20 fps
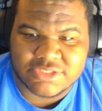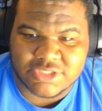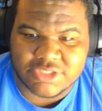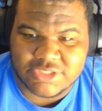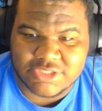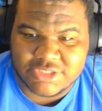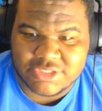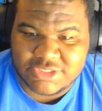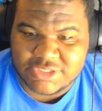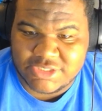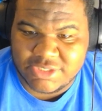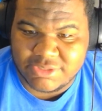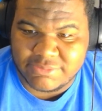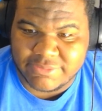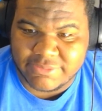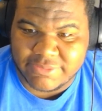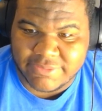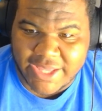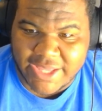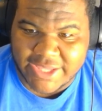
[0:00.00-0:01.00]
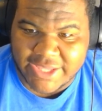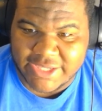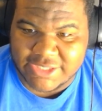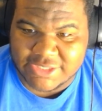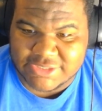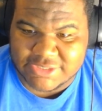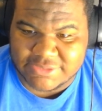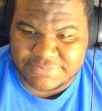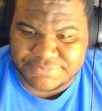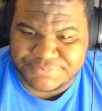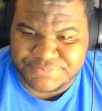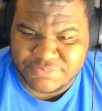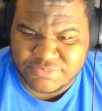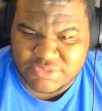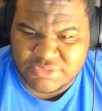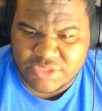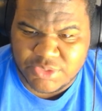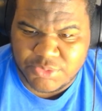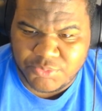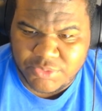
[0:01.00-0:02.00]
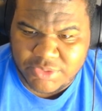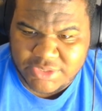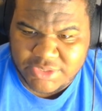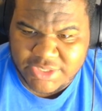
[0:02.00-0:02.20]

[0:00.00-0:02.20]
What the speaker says: So this is him, though, I guess. Who is